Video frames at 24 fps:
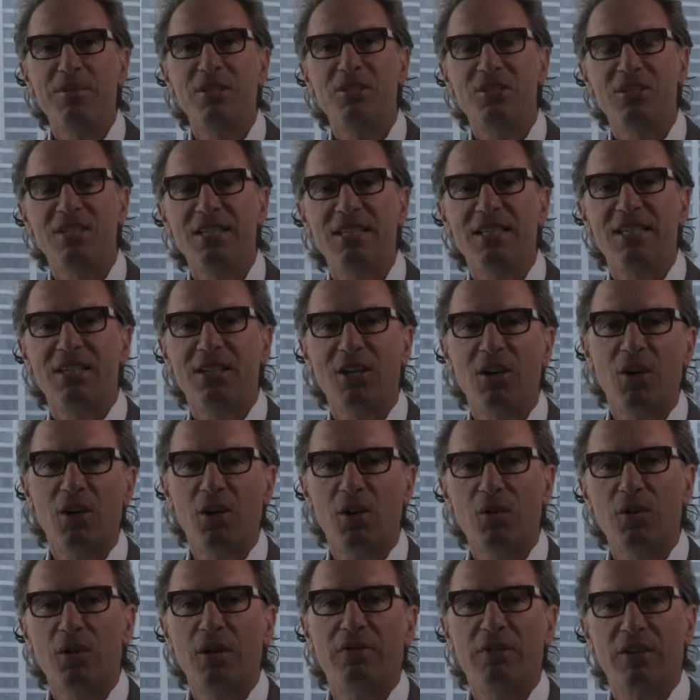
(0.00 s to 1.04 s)
been C E
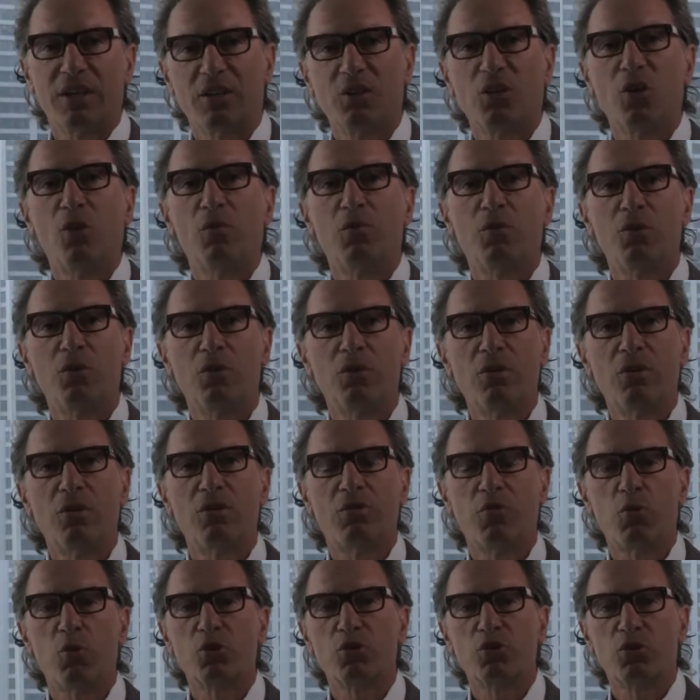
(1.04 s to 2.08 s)
O of a global
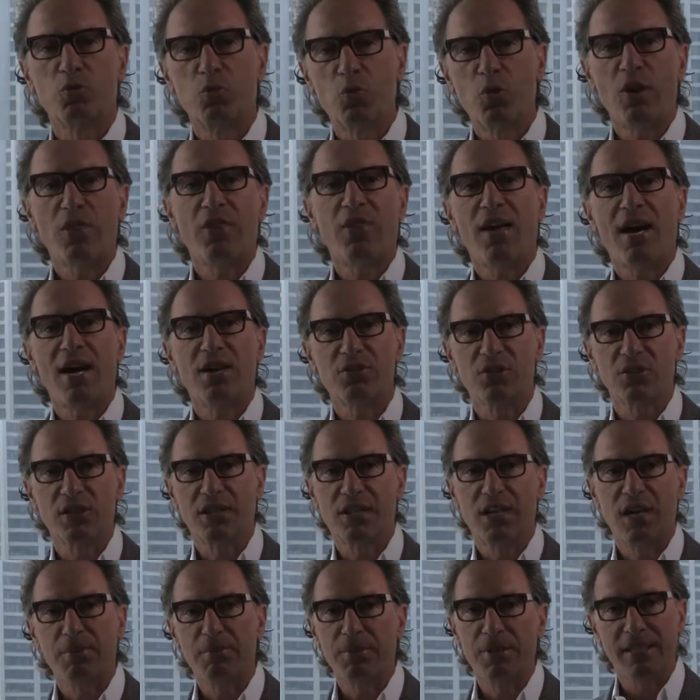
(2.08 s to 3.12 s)
Fortune one thousand
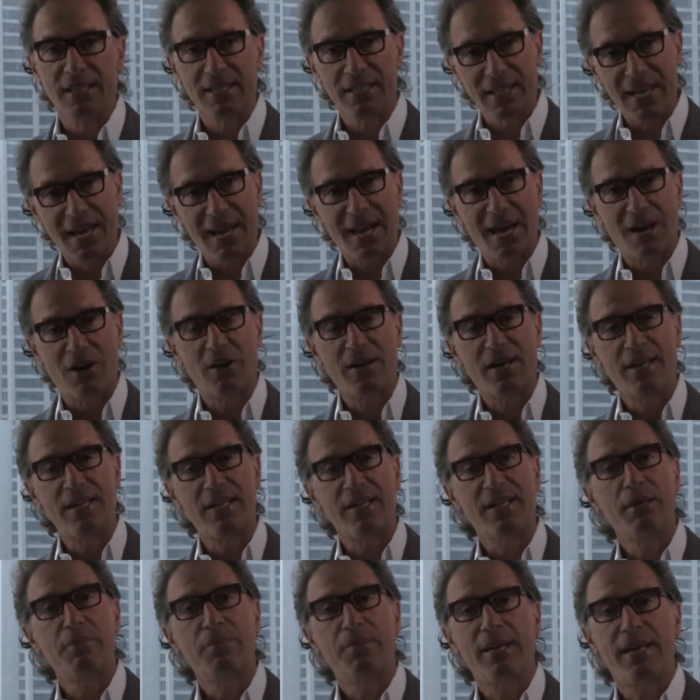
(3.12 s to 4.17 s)
company and now
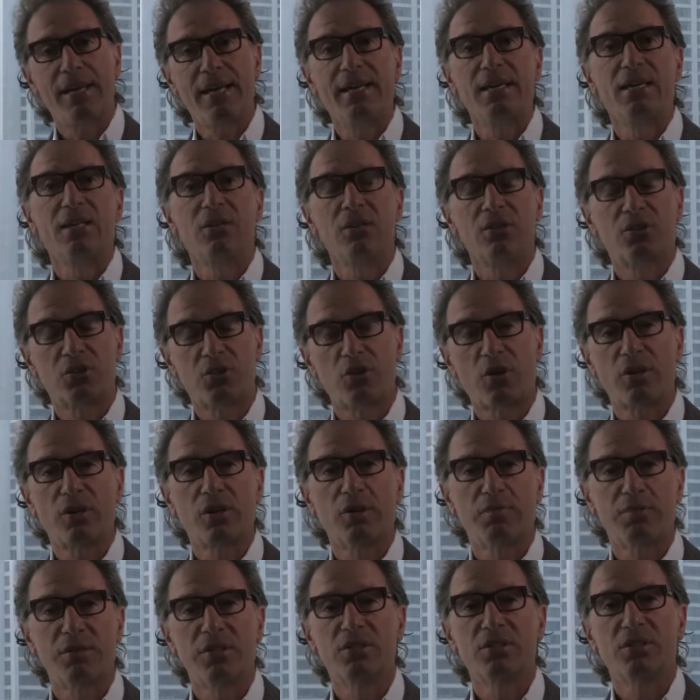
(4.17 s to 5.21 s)
heading up a
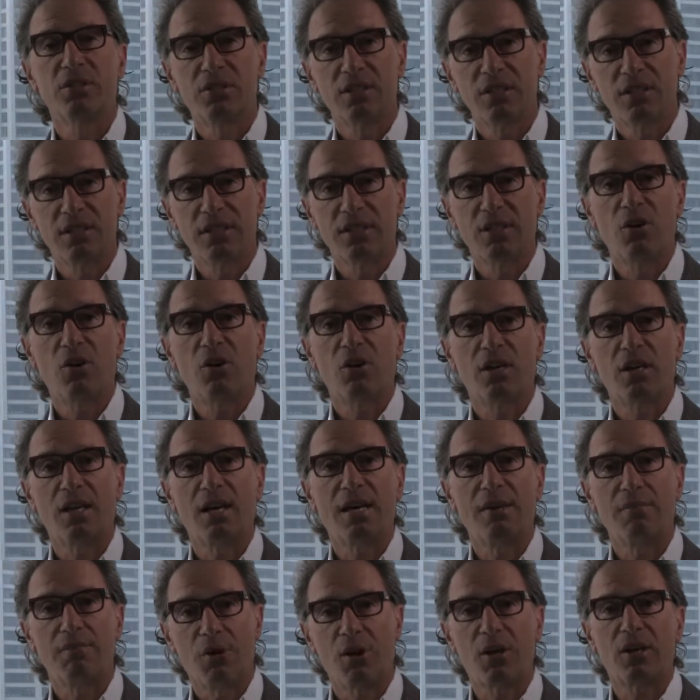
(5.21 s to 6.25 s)
startup business in the
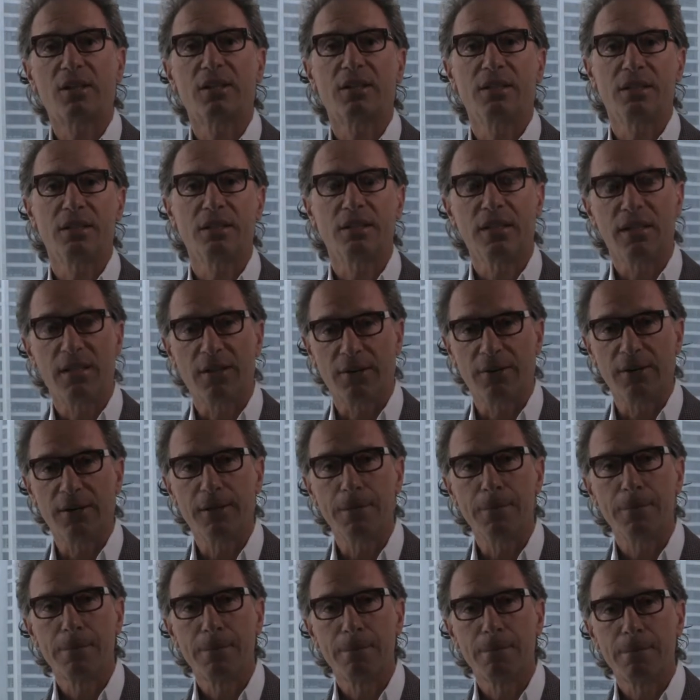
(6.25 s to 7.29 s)
online marketing
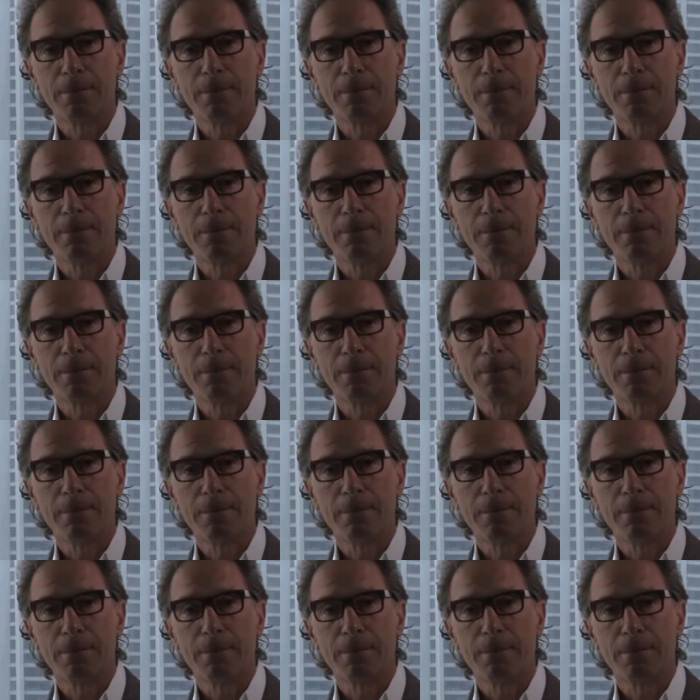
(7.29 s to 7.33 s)
area,